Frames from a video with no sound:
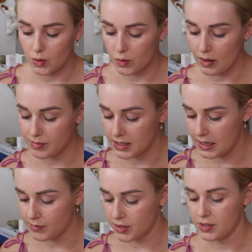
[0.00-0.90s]
all rubbed
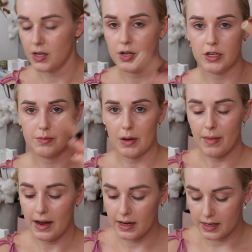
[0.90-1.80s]
in, I'm just going to use my
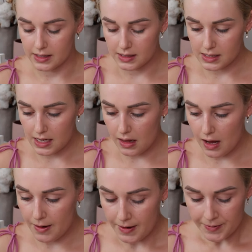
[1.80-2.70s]
MAC concealer.